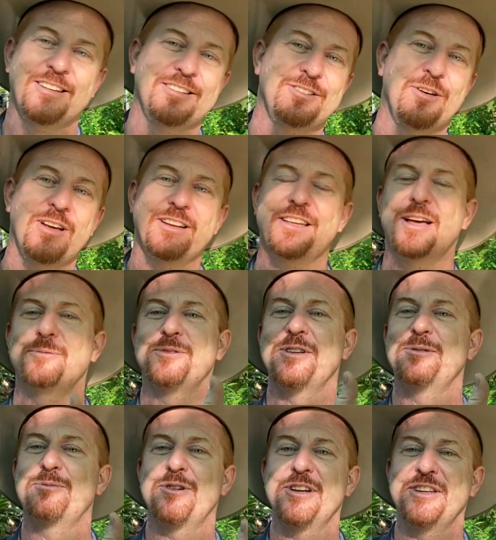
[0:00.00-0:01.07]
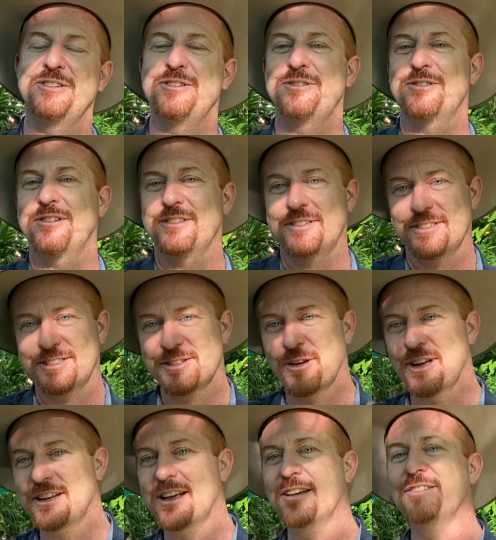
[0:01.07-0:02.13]
Tide comes in bringing nutrients,
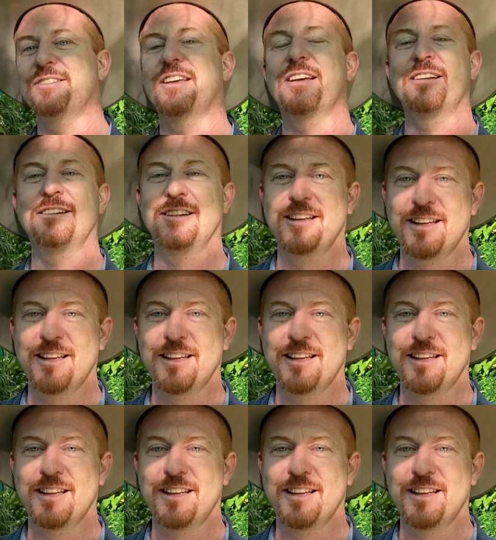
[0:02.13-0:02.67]
tide goes out,